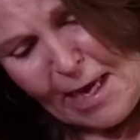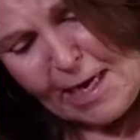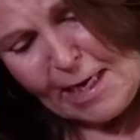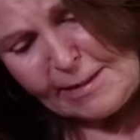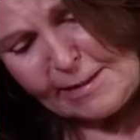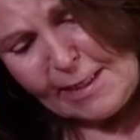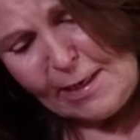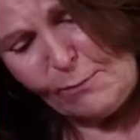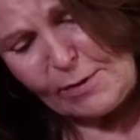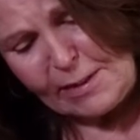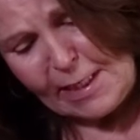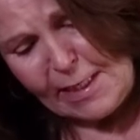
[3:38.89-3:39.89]
And I said it
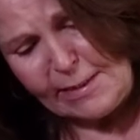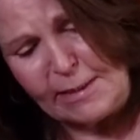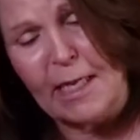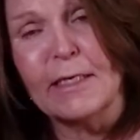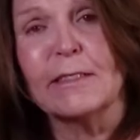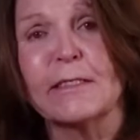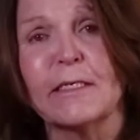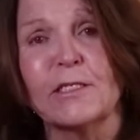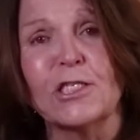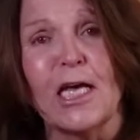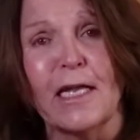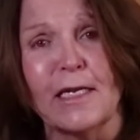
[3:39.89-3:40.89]
would taste like
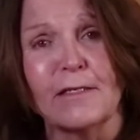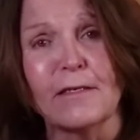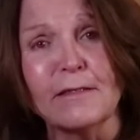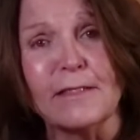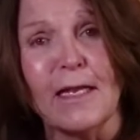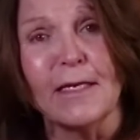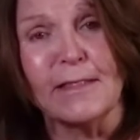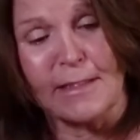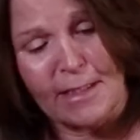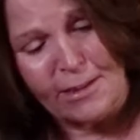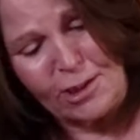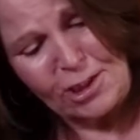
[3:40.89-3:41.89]
sunshine. It looks like
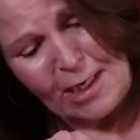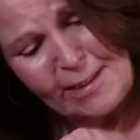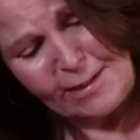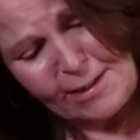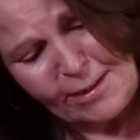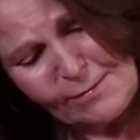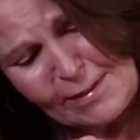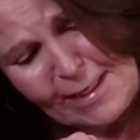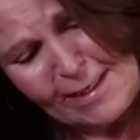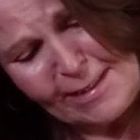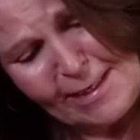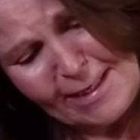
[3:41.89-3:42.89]
sunshine too,
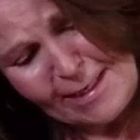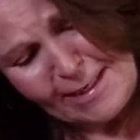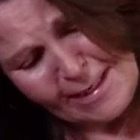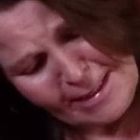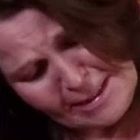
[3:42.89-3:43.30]
doesn't it?